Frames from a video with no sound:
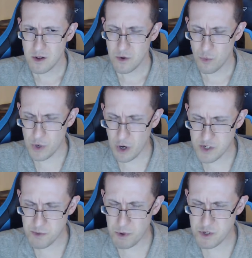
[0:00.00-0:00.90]
we are
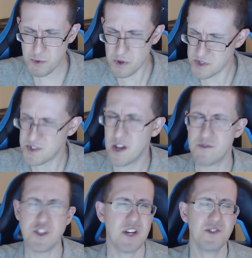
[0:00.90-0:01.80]
supposed to be on the side of
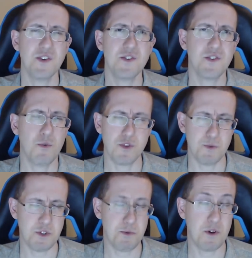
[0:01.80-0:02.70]
justice and we're
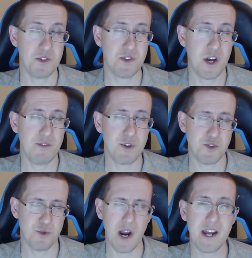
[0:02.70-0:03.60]
supposed to be on the side of what's
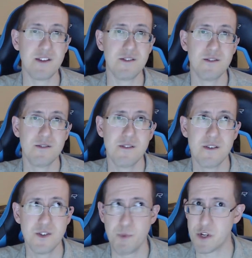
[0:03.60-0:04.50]
right,
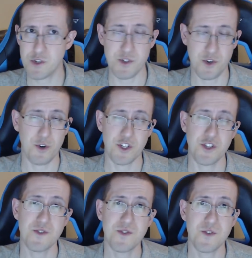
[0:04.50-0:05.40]
especially as
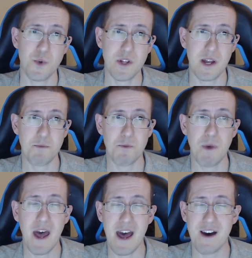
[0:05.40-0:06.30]
Christians, since we claim to
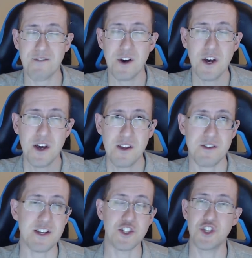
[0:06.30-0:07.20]
have
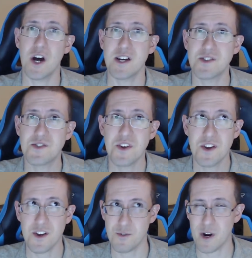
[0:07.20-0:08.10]
the just
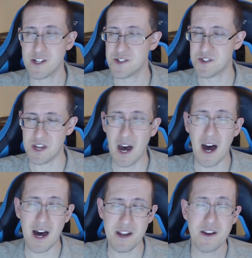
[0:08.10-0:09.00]
and righteous
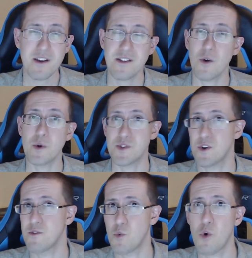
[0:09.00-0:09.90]
God that we
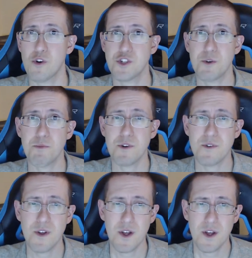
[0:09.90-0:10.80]
serve and worship.
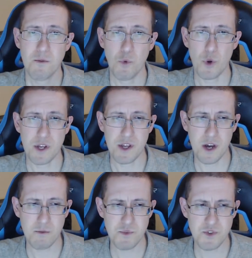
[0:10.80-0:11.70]
But when it
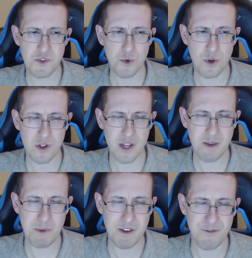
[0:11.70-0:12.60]
comes to
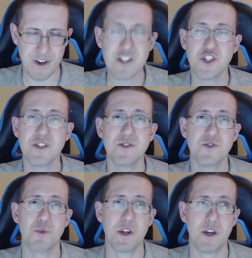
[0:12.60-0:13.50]
claiming
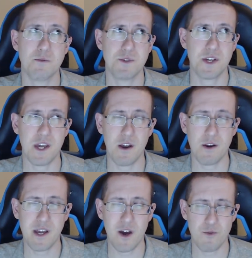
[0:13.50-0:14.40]
vengeance, when it comes to
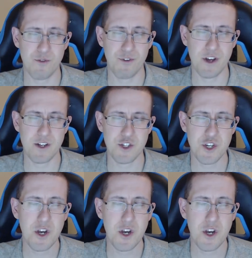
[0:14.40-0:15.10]
carrying out revenge,